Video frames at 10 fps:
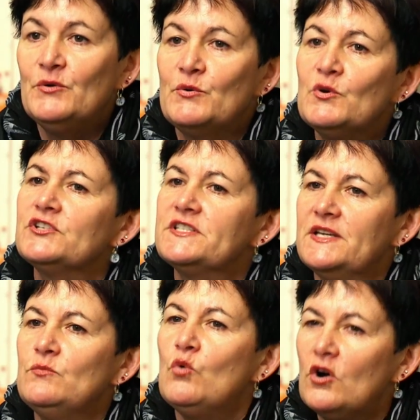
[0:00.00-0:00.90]
we want to
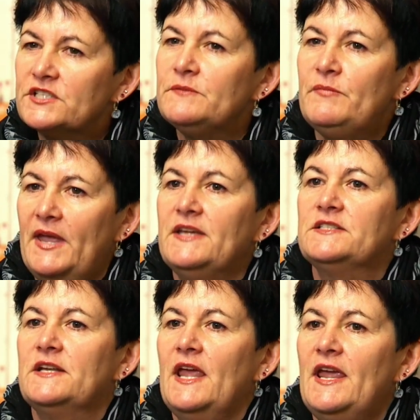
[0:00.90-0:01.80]
see what
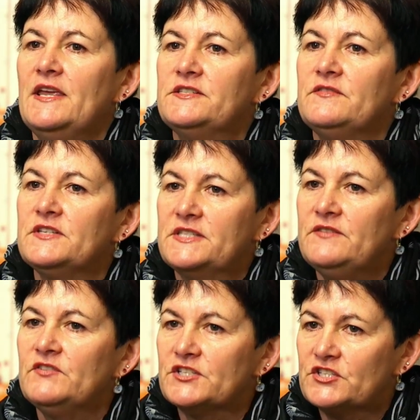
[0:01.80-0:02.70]
impact it has in the
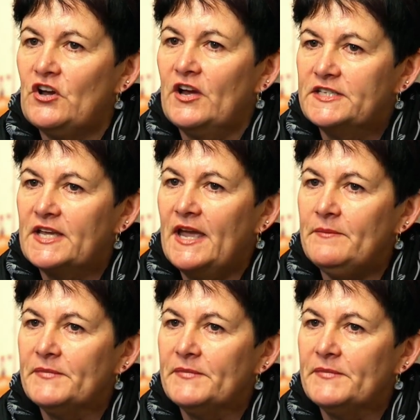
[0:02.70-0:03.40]
7-a-side game.